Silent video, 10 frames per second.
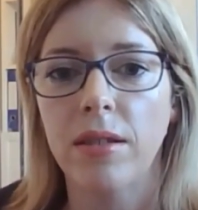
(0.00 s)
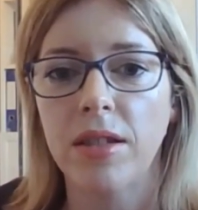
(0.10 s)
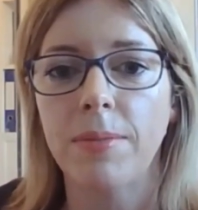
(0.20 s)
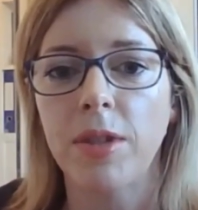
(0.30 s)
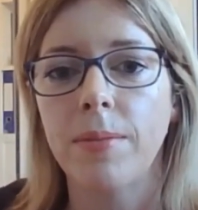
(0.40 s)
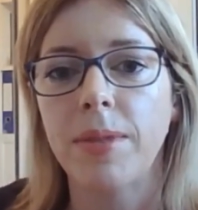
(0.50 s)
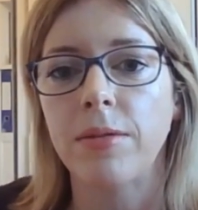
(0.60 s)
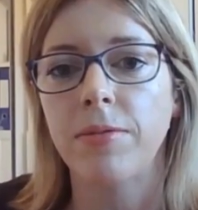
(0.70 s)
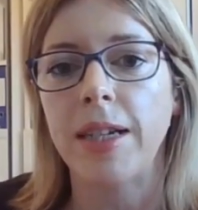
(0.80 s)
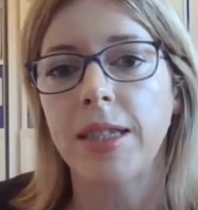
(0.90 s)
sometimes
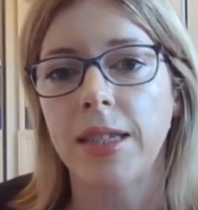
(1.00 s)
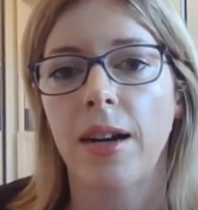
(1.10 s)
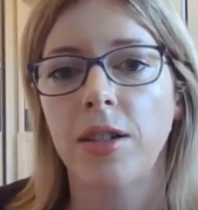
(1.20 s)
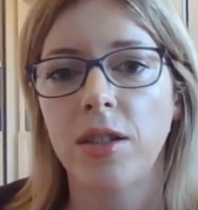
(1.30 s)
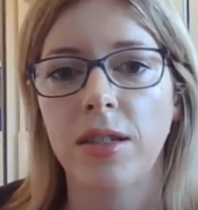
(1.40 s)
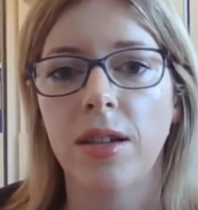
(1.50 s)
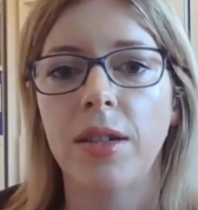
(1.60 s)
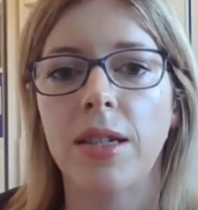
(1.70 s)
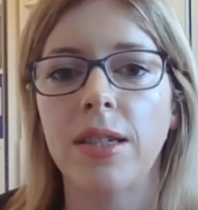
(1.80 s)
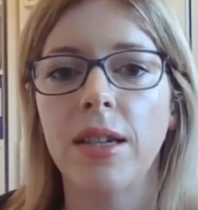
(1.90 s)
the research that's
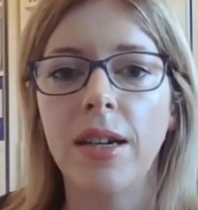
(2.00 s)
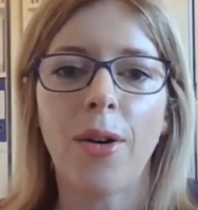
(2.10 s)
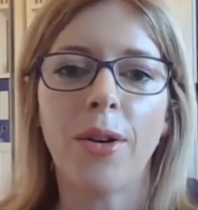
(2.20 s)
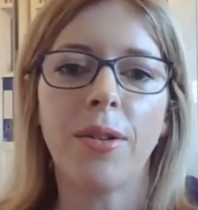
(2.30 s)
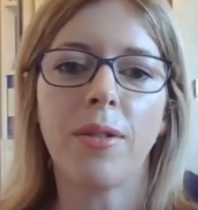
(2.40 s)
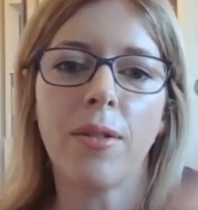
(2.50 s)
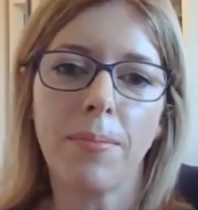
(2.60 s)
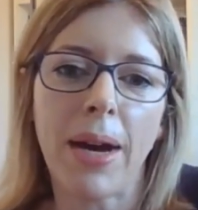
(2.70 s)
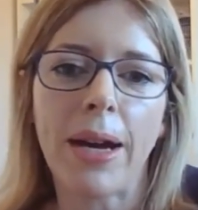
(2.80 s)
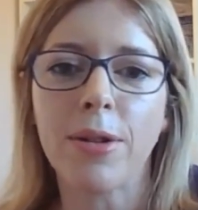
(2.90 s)
done is on
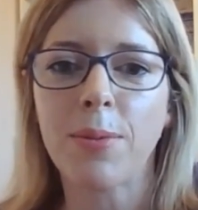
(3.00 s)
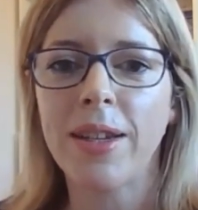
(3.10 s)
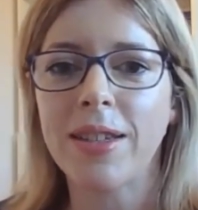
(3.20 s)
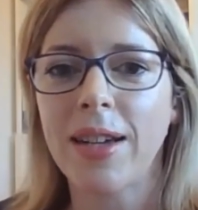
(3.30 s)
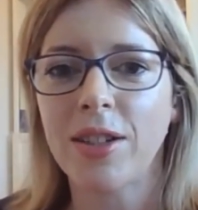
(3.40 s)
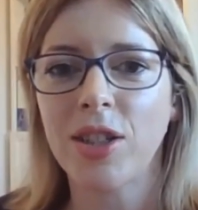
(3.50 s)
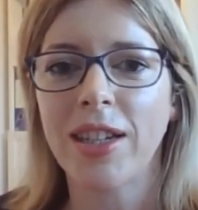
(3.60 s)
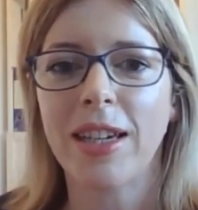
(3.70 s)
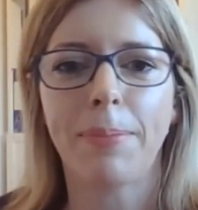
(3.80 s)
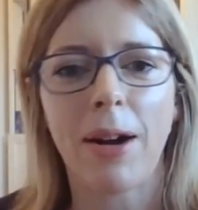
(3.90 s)
males when it's
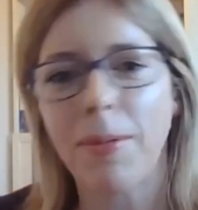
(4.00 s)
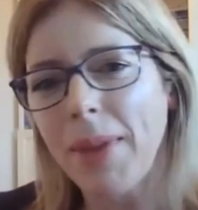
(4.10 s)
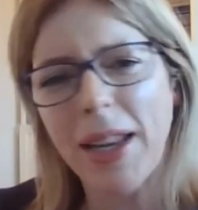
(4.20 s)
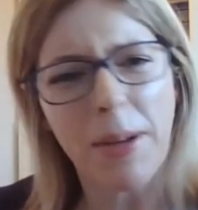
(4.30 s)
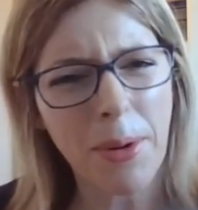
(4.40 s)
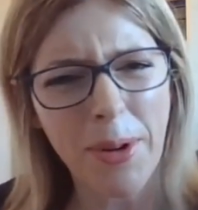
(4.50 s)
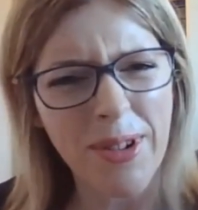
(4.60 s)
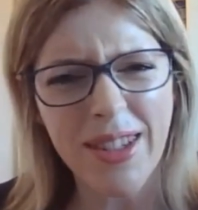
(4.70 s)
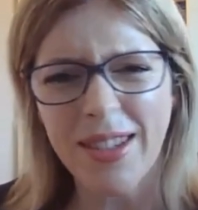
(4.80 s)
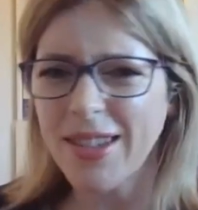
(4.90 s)
actually about
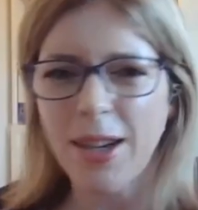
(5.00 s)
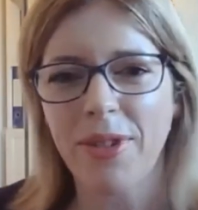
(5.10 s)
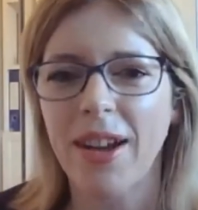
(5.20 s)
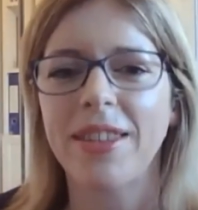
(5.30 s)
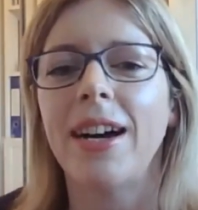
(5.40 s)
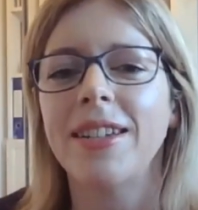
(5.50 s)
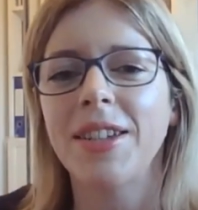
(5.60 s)
menopause and stuff like that.